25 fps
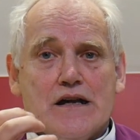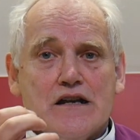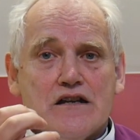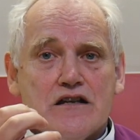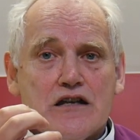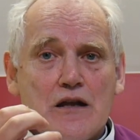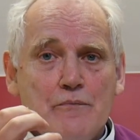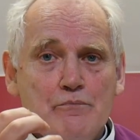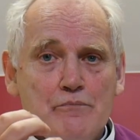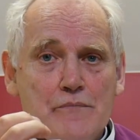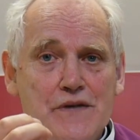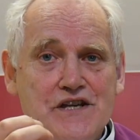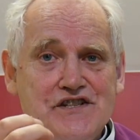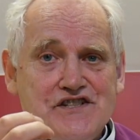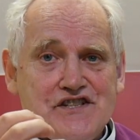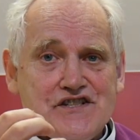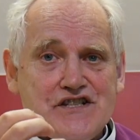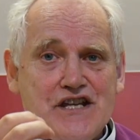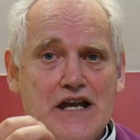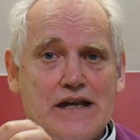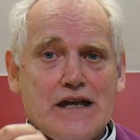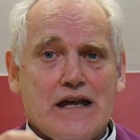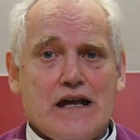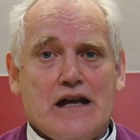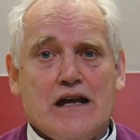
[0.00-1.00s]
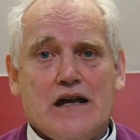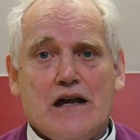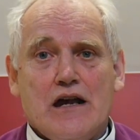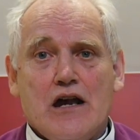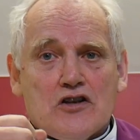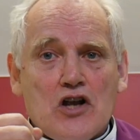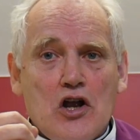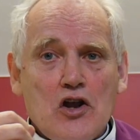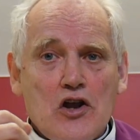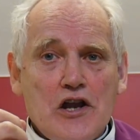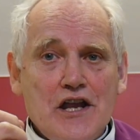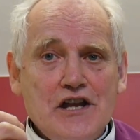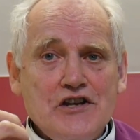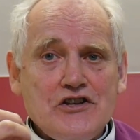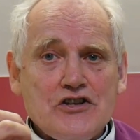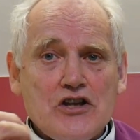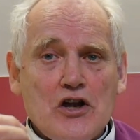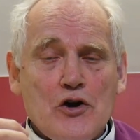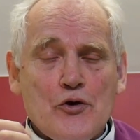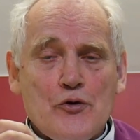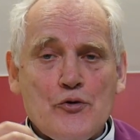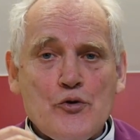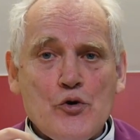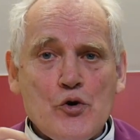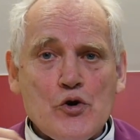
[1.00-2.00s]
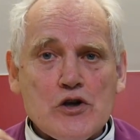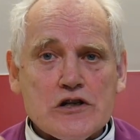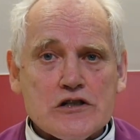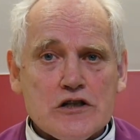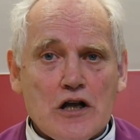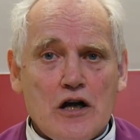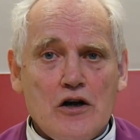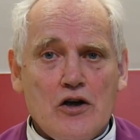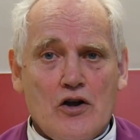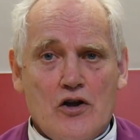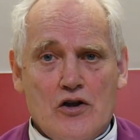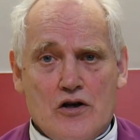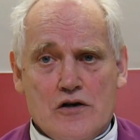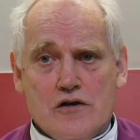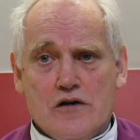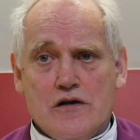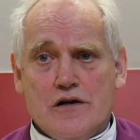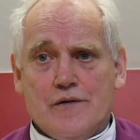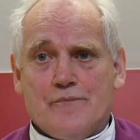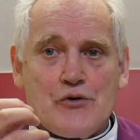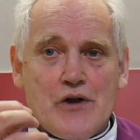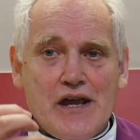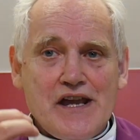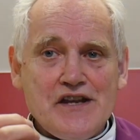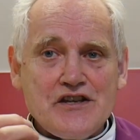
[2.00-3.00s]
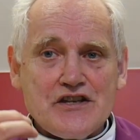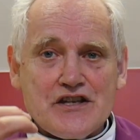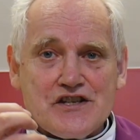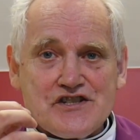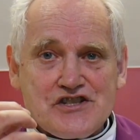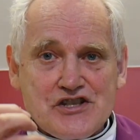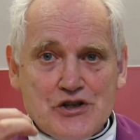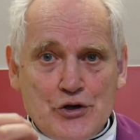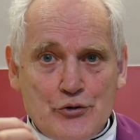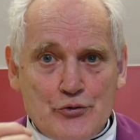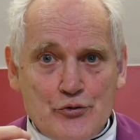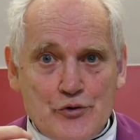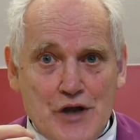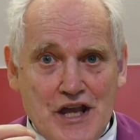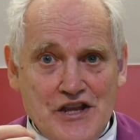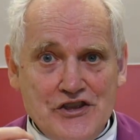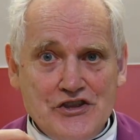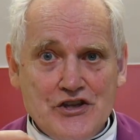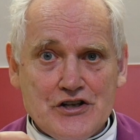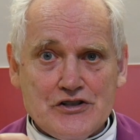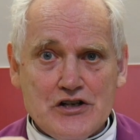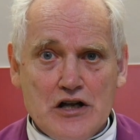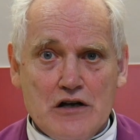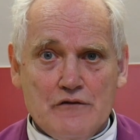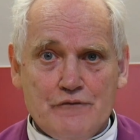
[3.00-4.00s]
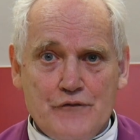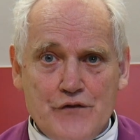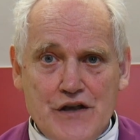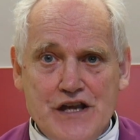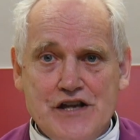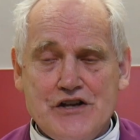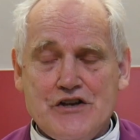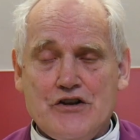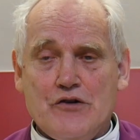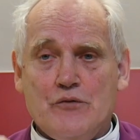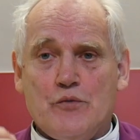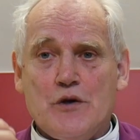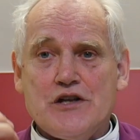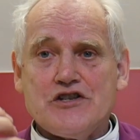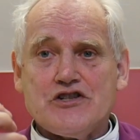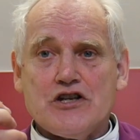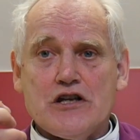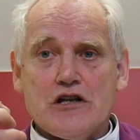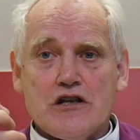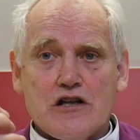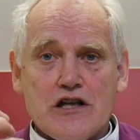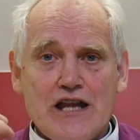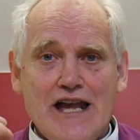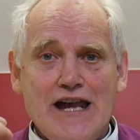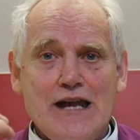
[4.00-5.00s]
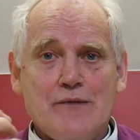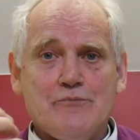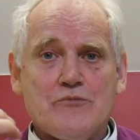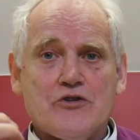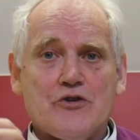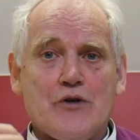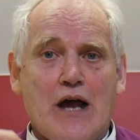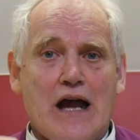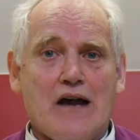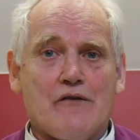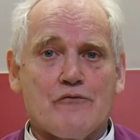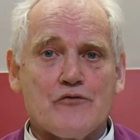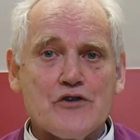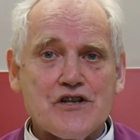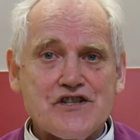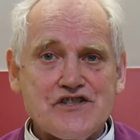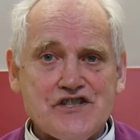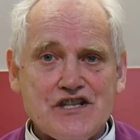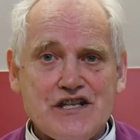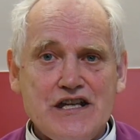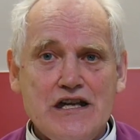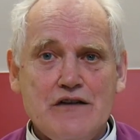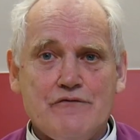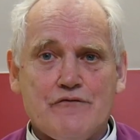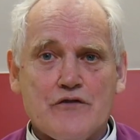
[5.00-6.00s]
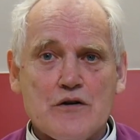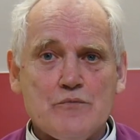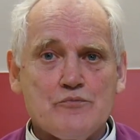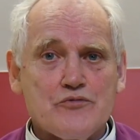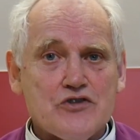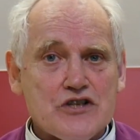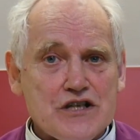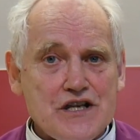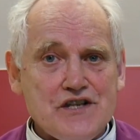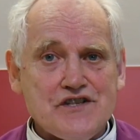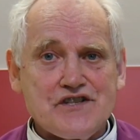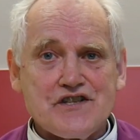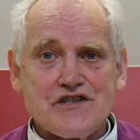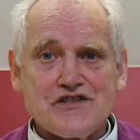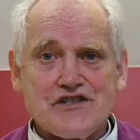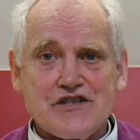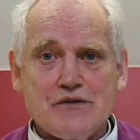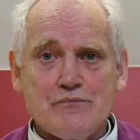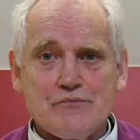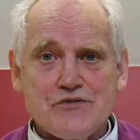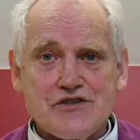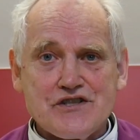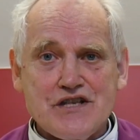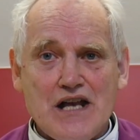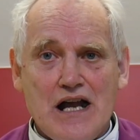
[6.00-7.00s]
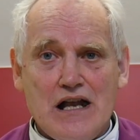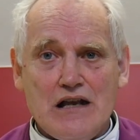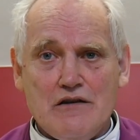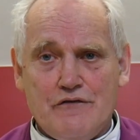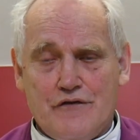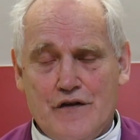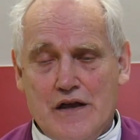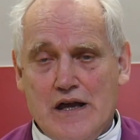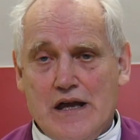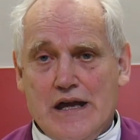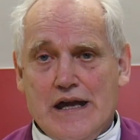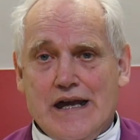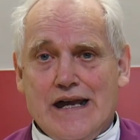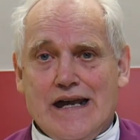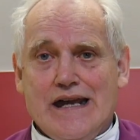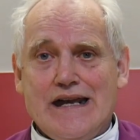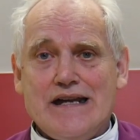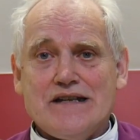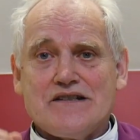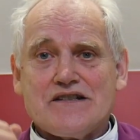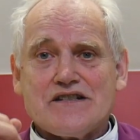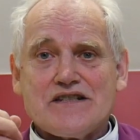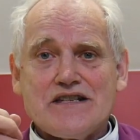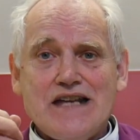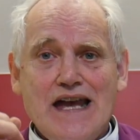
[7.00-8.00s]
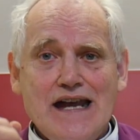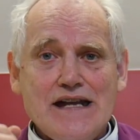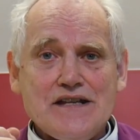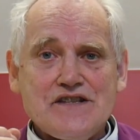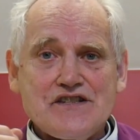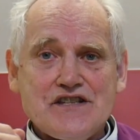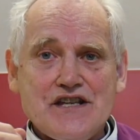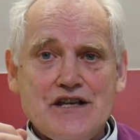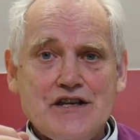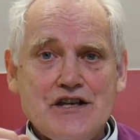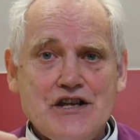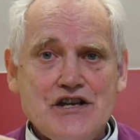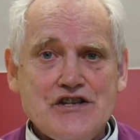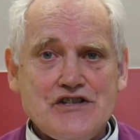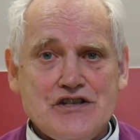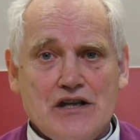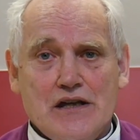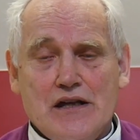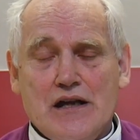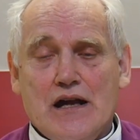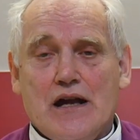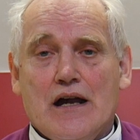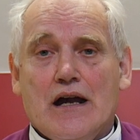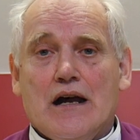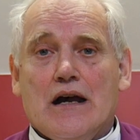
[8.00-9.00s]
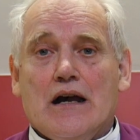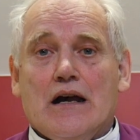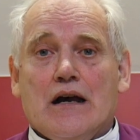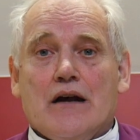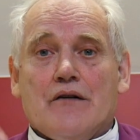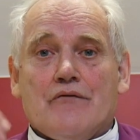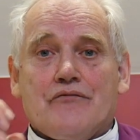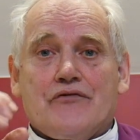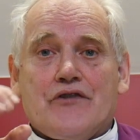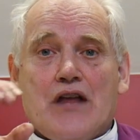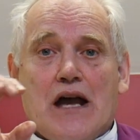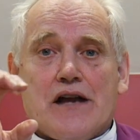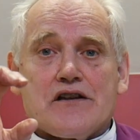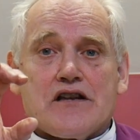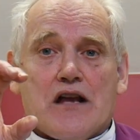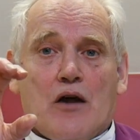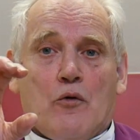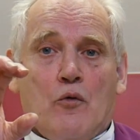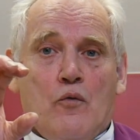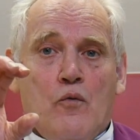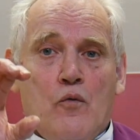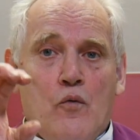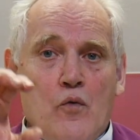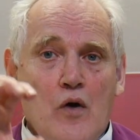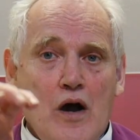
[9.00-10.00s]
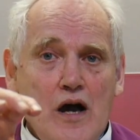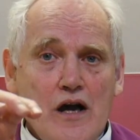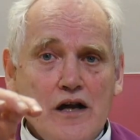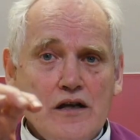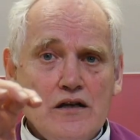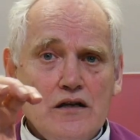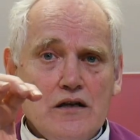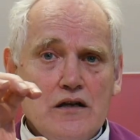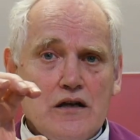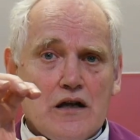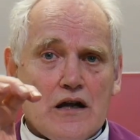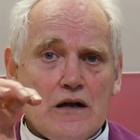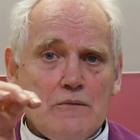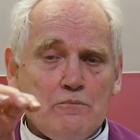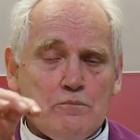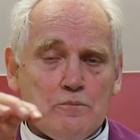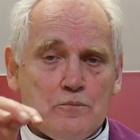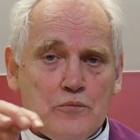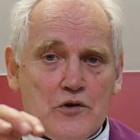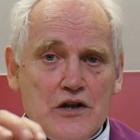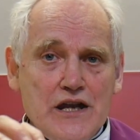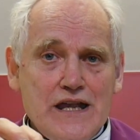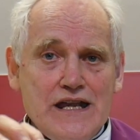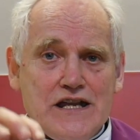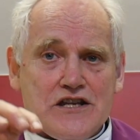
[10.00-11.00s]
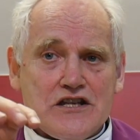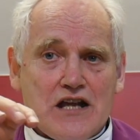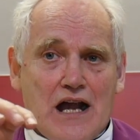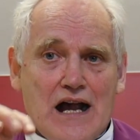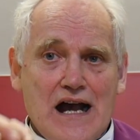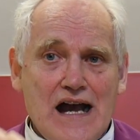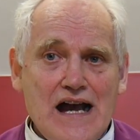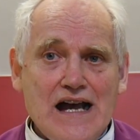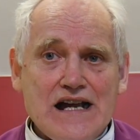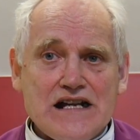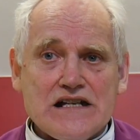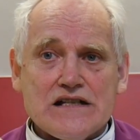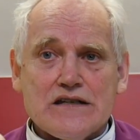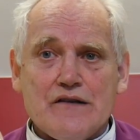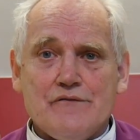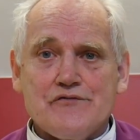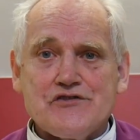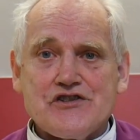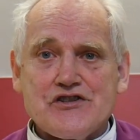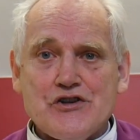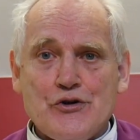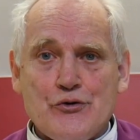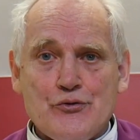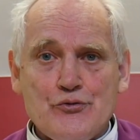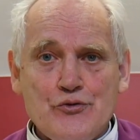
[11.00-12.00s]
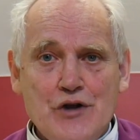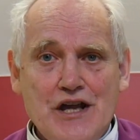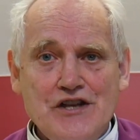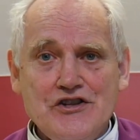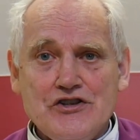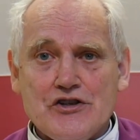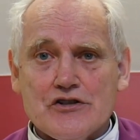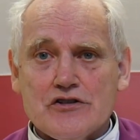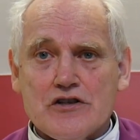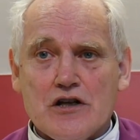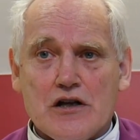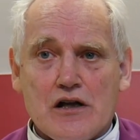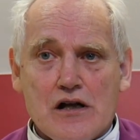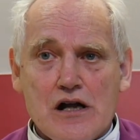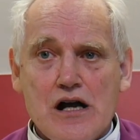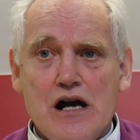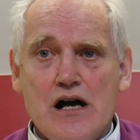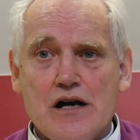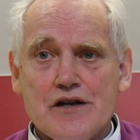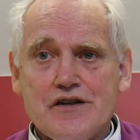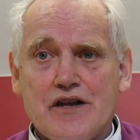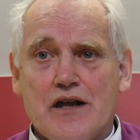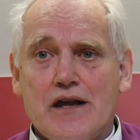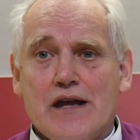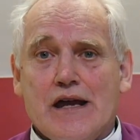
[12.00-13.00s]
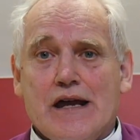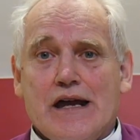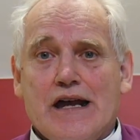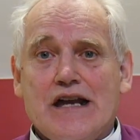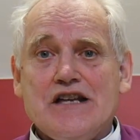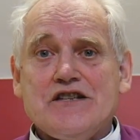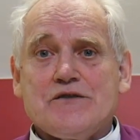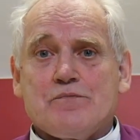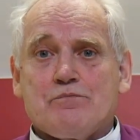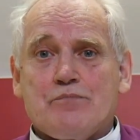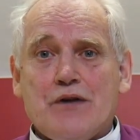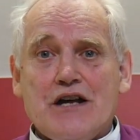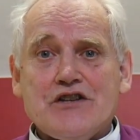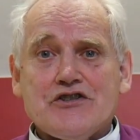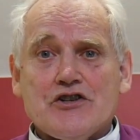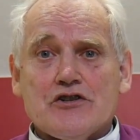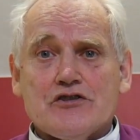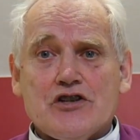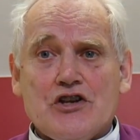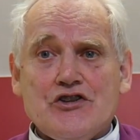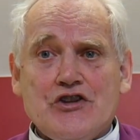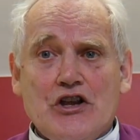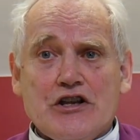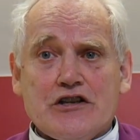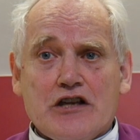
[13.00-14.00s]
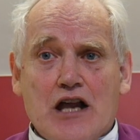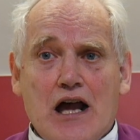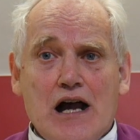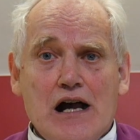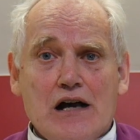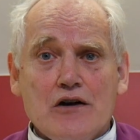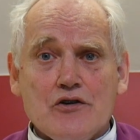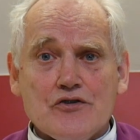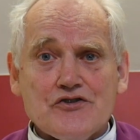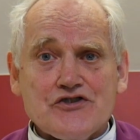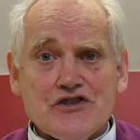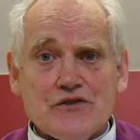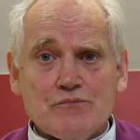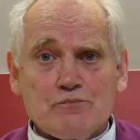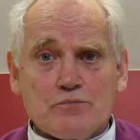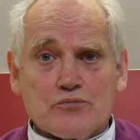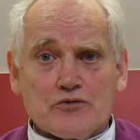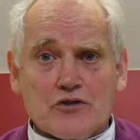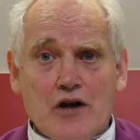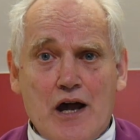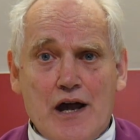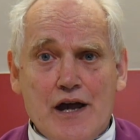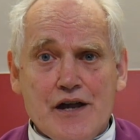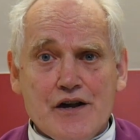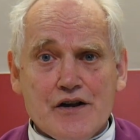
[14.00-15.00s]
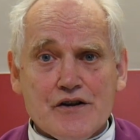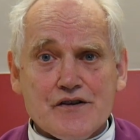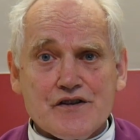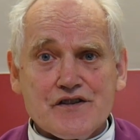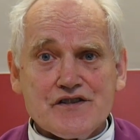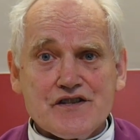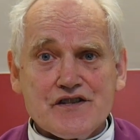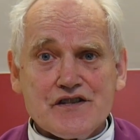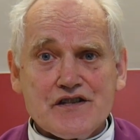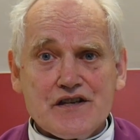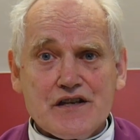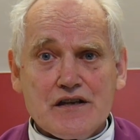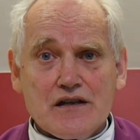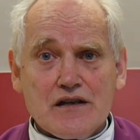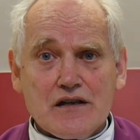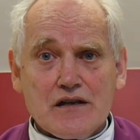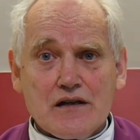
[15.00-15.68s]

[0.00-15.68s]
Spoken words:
The mystic Dolindo Ruotolo, in the Surrender Novena, which he claimed to have received from Jesus himself, it states in it that one complete act of surrender to God is better than 1,000 prayers.